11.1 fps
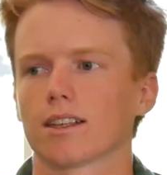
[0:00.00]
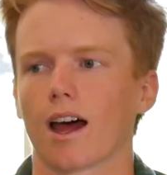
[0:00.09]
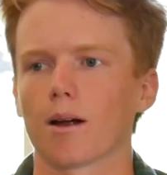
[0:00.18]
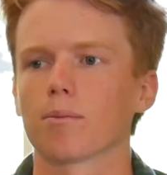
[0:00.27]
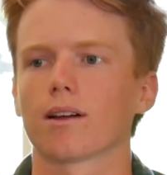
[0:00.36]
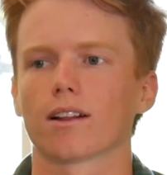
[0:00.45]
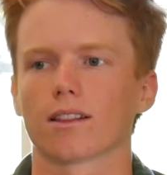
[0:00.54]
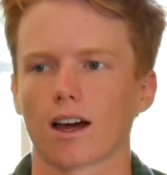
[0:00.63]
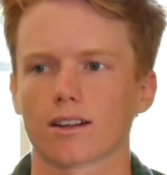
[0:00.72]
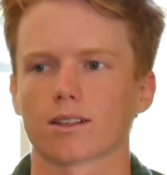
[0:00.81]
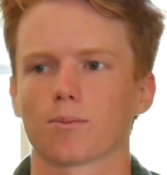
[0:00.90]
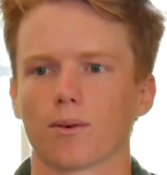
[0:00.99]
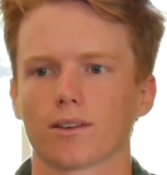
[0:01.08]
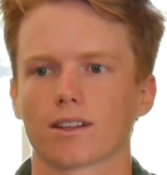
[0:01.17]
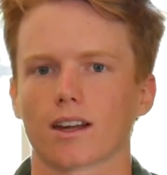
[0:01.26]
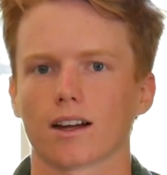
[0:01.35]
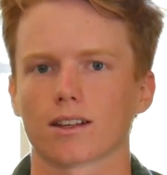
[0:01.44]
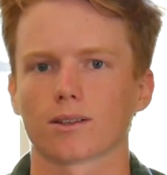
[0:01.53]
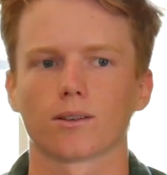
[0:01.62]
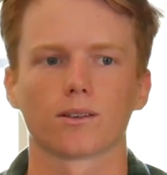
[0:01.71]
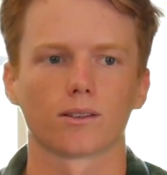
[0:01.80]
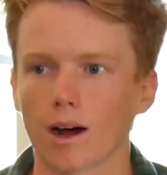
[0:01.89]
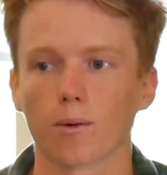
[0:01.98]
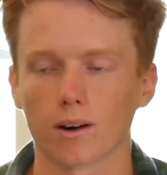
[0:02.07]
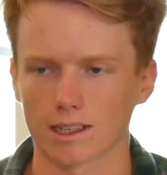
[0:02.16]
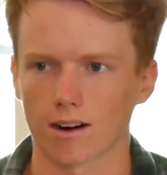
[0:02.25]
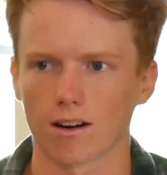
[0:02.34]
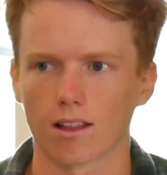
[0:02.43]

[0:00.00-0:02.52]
I played a lot of sports in high school. I worked out a